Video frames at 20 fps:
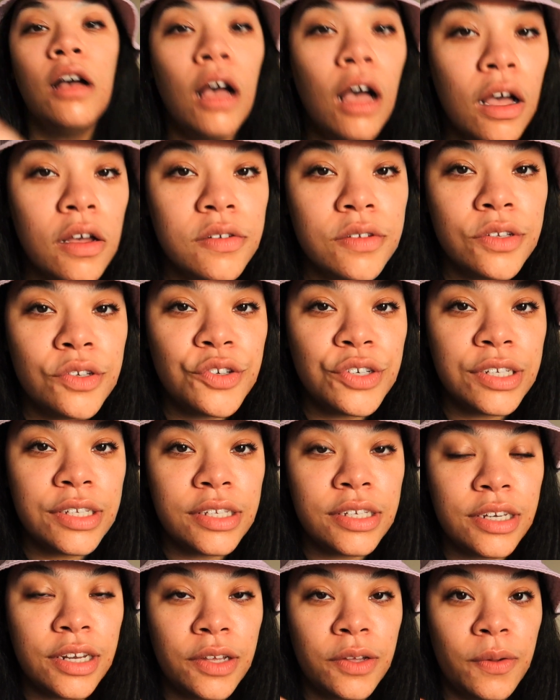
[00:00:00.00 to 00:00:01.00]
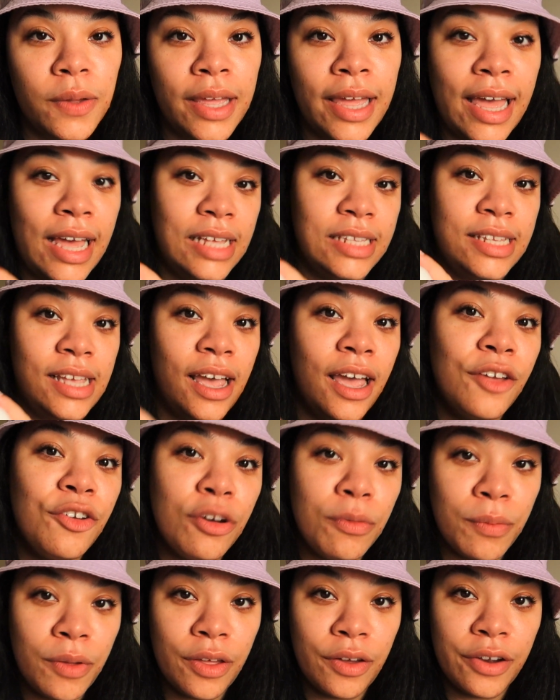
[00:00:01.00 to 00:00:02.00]
Also, just to note, it has
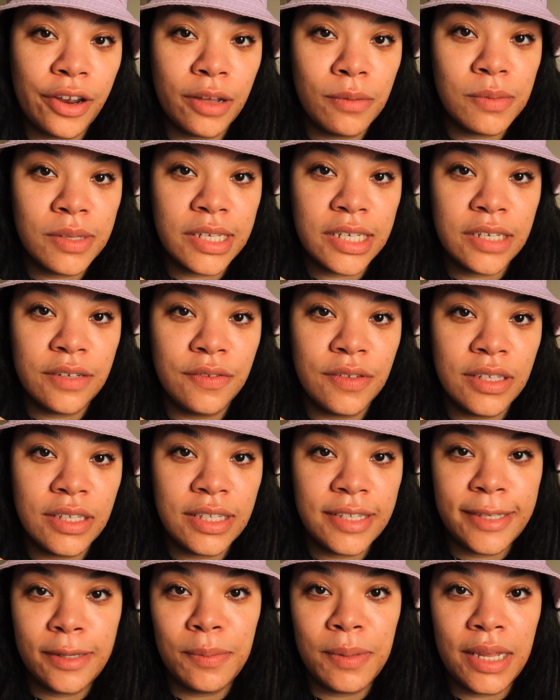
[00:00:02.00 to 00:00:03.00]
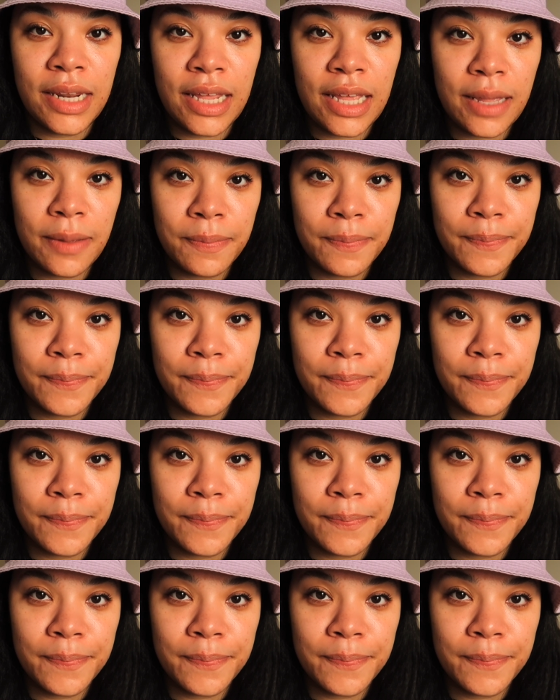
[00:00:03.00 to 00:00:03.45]
100 milligrams of CBD.